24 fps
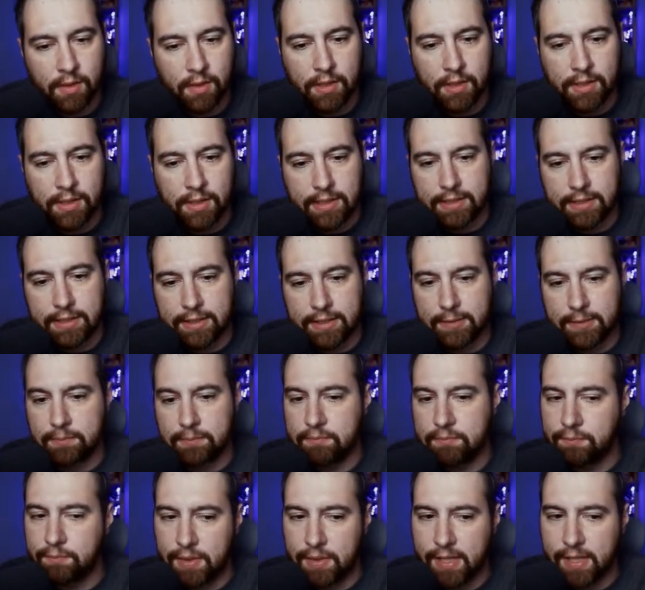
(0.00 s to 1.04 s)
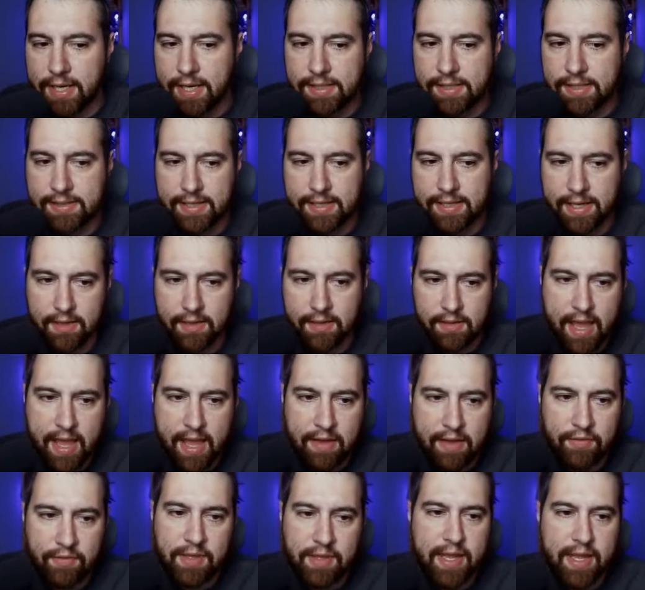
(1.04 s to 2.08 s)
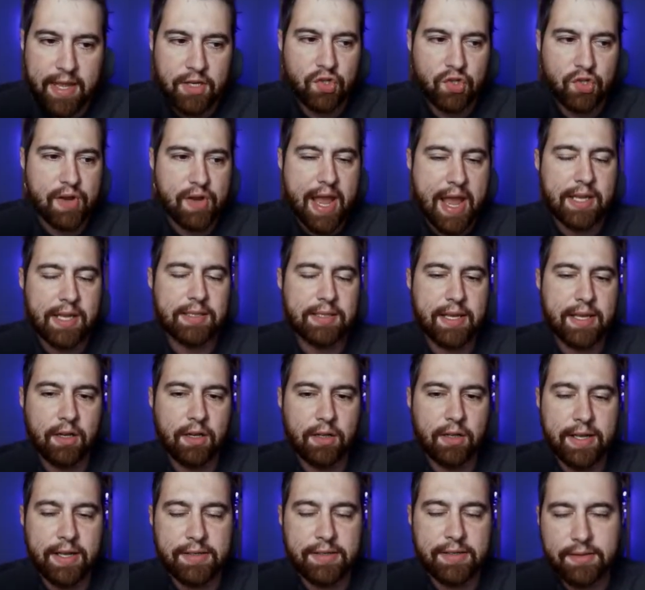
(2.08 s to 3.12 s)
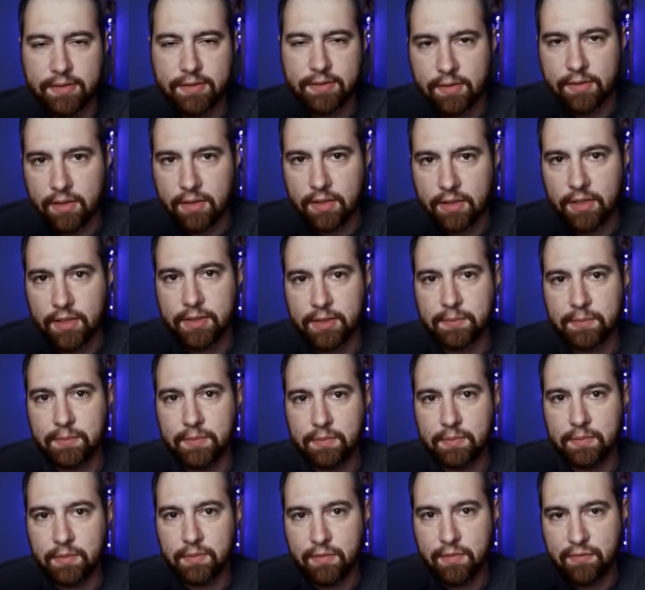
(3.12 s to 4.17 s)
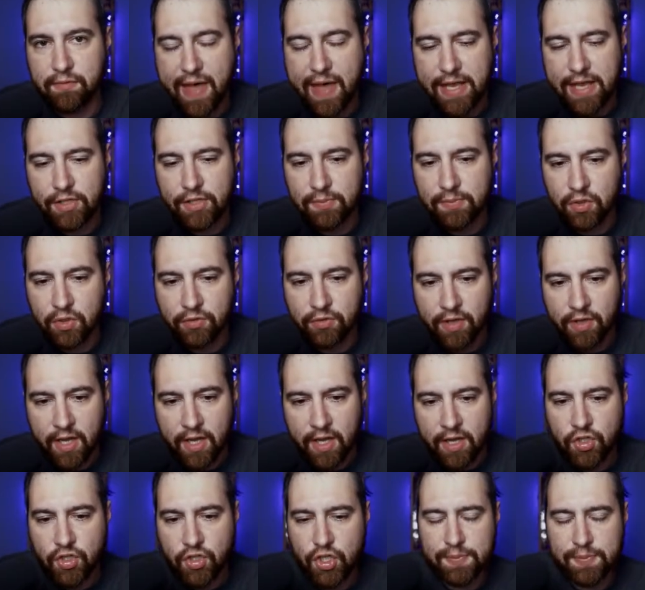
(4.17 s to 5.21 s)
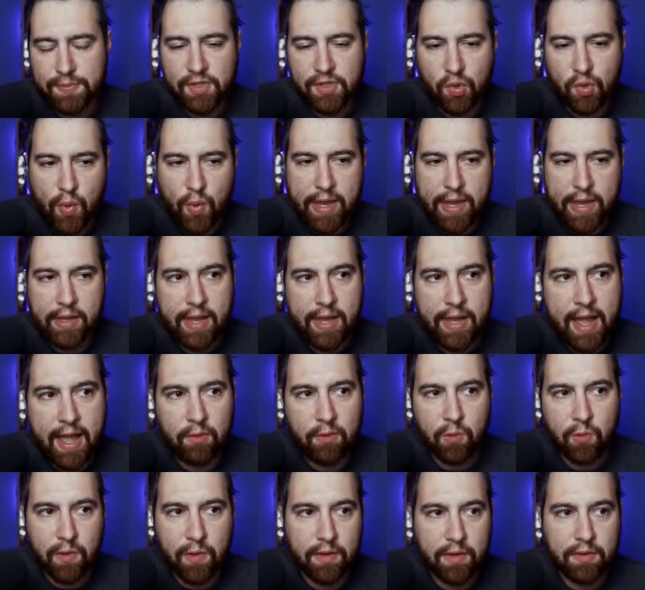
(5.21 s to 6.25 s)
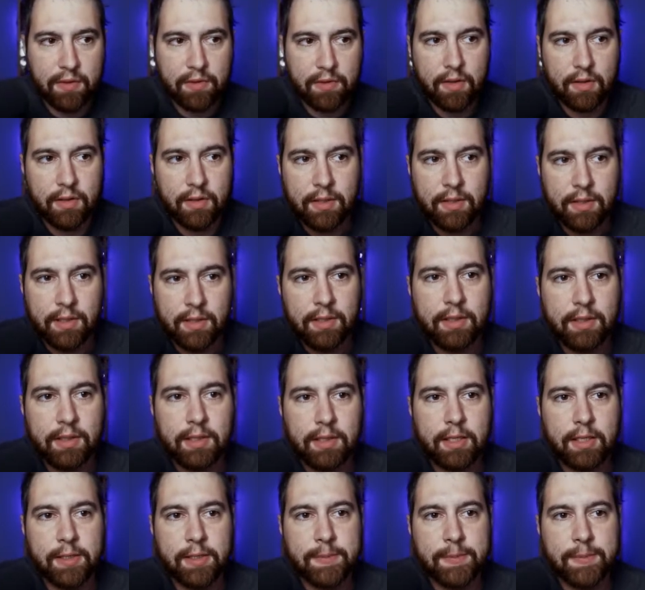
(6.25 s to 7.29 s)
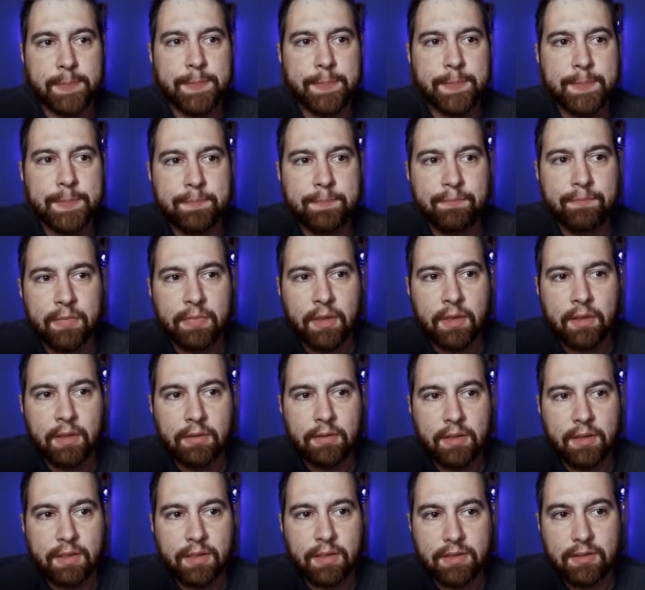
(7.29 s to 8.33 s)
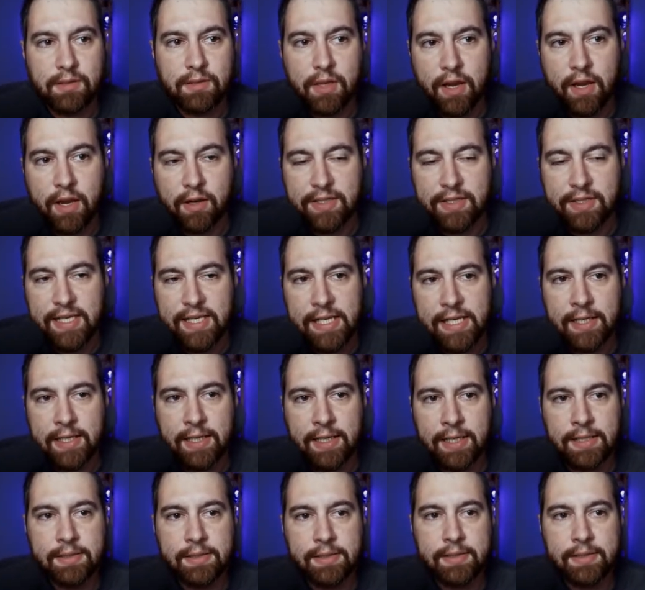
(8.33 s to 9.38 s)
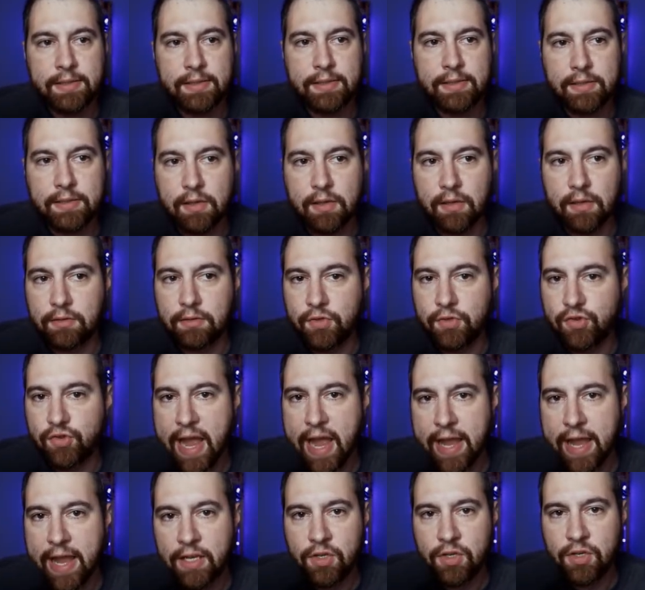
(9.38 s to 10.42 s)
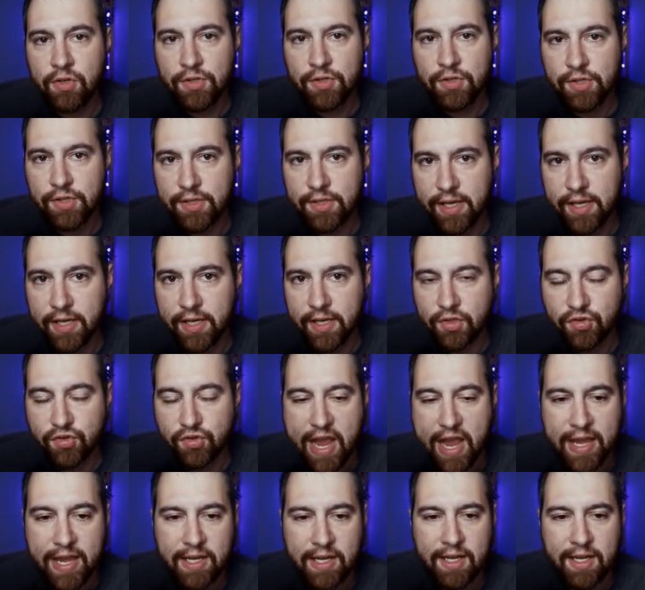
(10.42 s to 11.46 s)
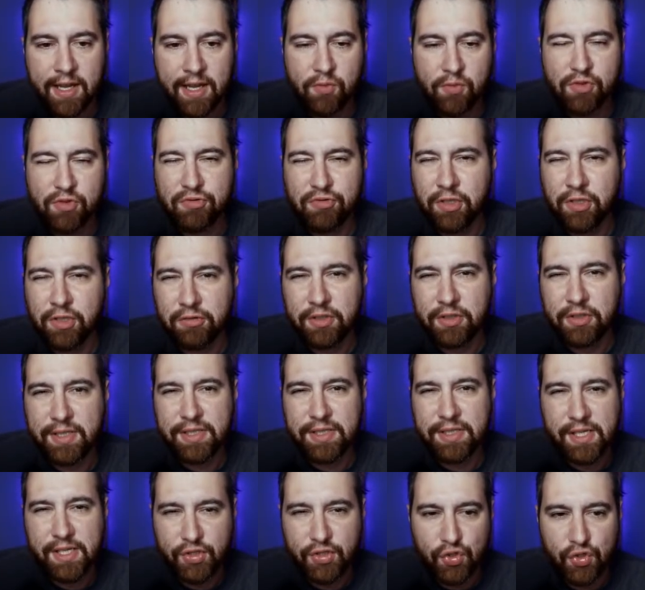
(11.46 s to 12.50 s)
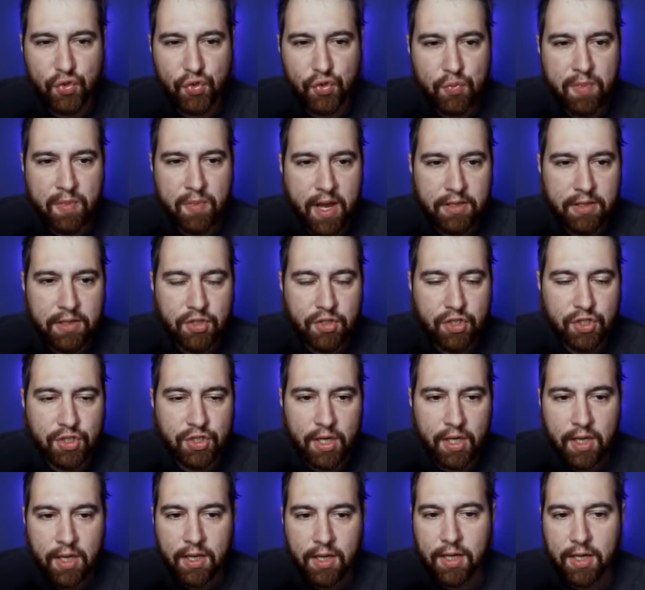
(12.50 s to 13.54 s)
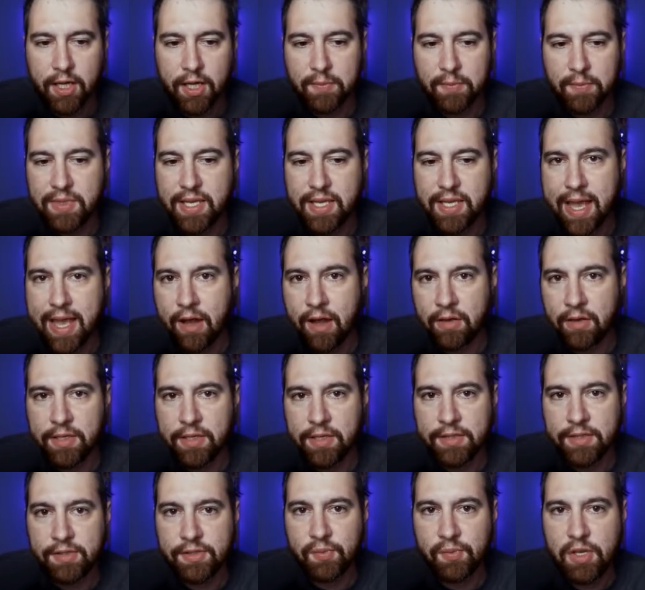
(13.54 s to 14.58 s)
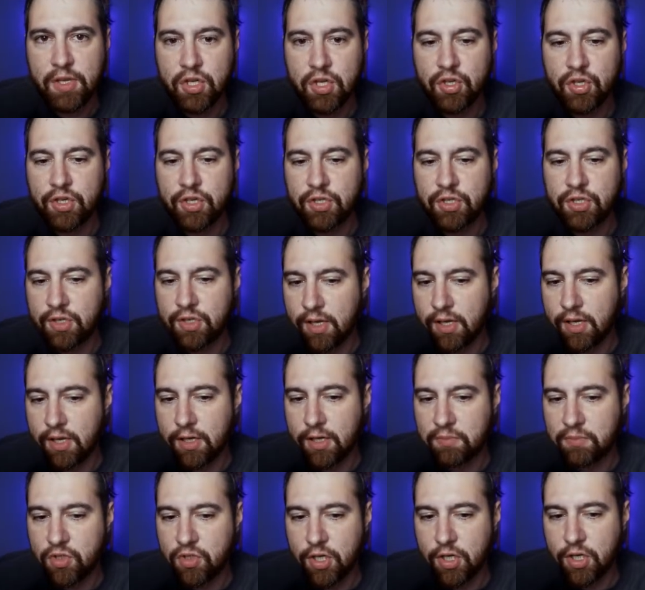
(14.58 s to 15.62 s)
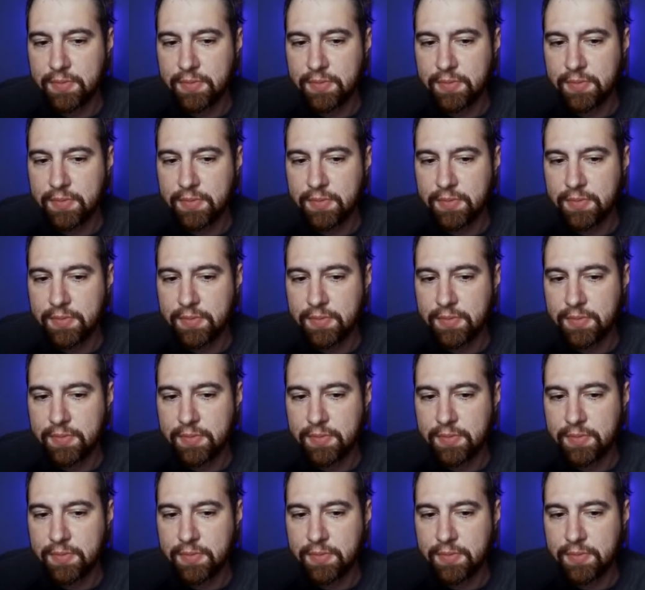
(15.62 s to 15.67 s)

But like I said, having that Dragon Tail as the fast move chips away a lot with the Giratinas, Dragon users like Dragonite, which we don't really see too much. Dialgas, we usually chips